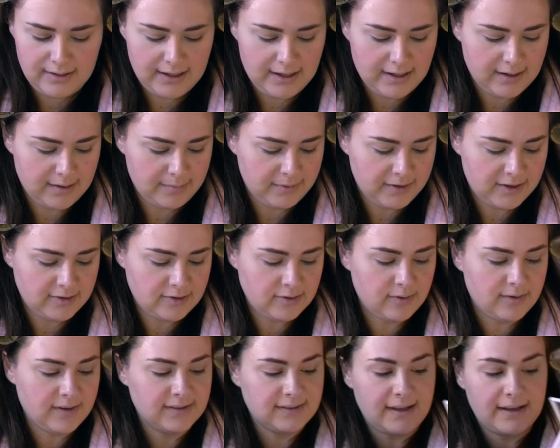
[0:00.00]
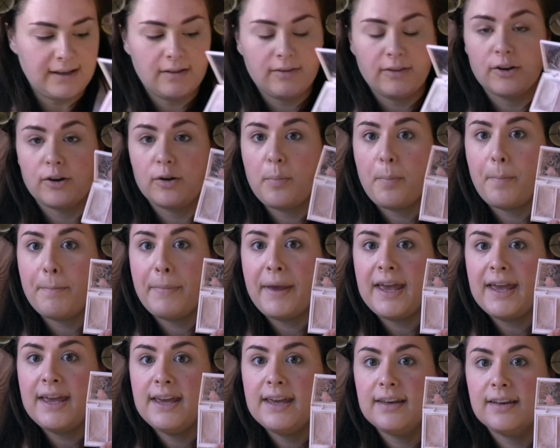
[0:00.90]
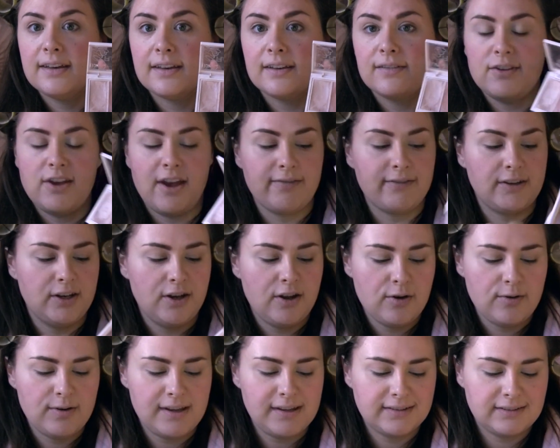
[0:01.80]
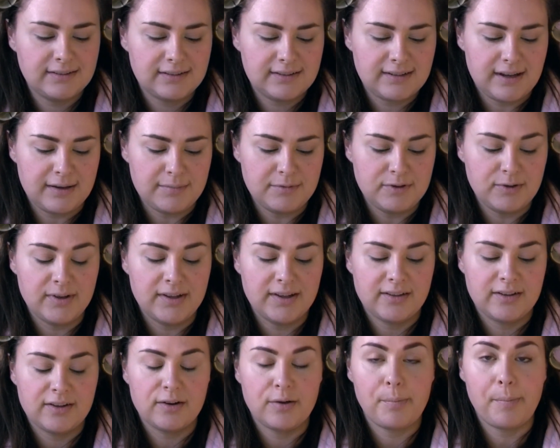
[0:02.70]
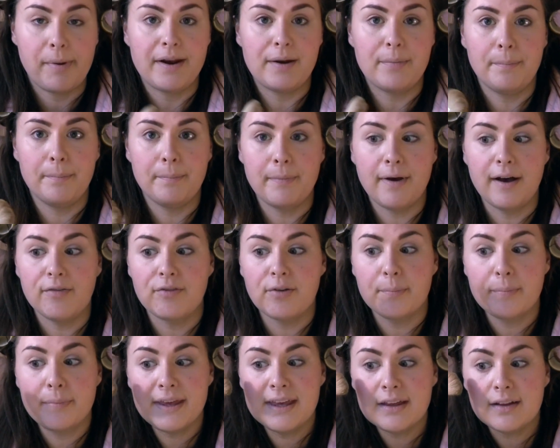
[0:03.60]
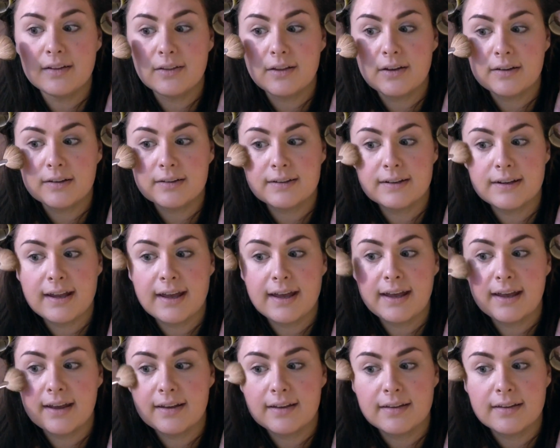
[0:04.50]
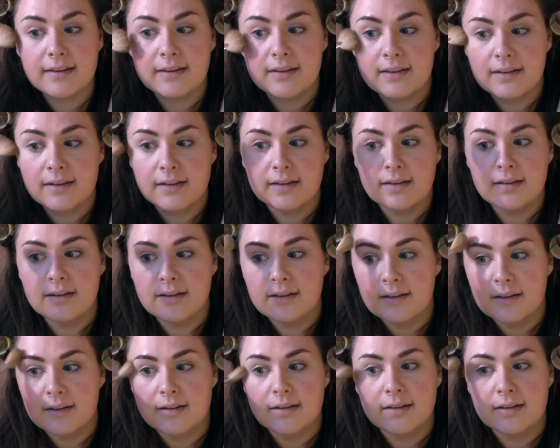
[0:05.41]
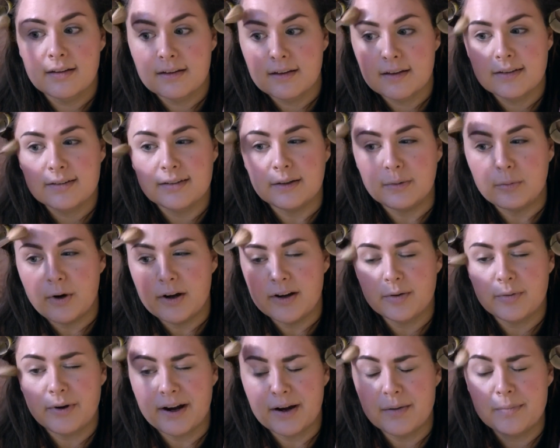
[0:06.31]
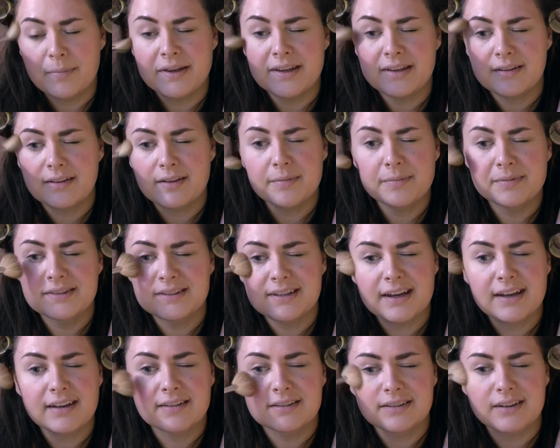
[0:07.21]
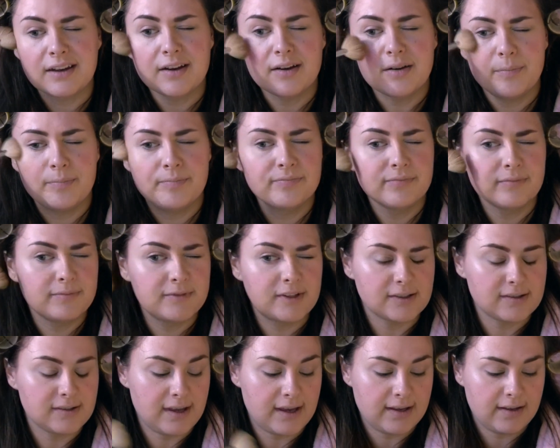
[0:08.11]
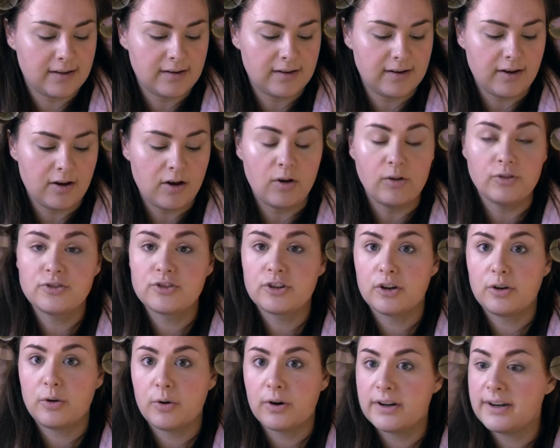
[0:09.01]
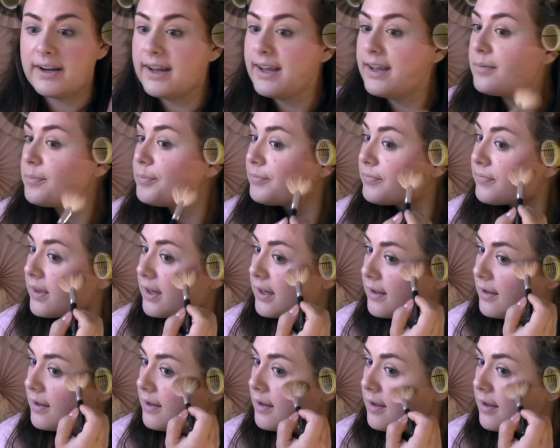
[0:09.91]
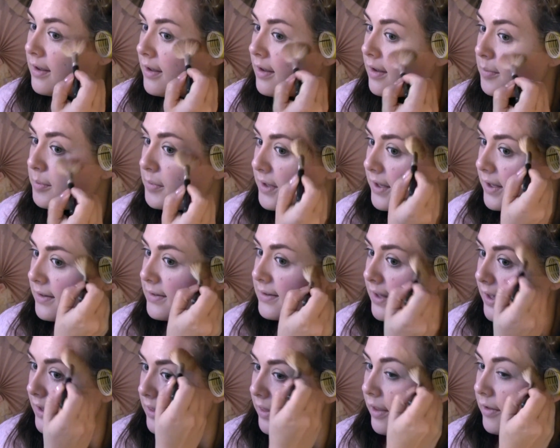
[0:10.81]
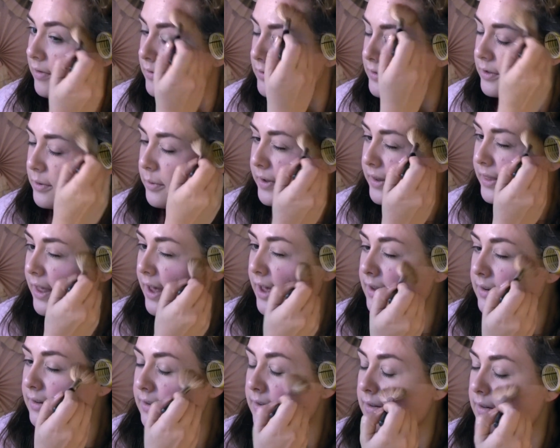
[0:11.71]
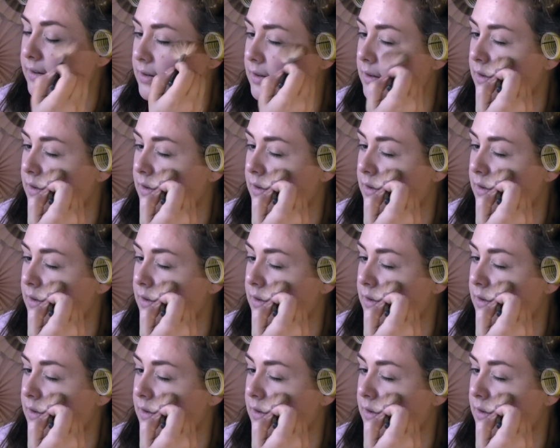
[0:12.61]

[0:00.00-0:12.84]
And I'm going to do this like little pink. If you haven't noticed, I'm doing a little bit of a pink look today, because I want to wear a pink lipstick. So I'm just like going to ultra coordinate, because I love doing that.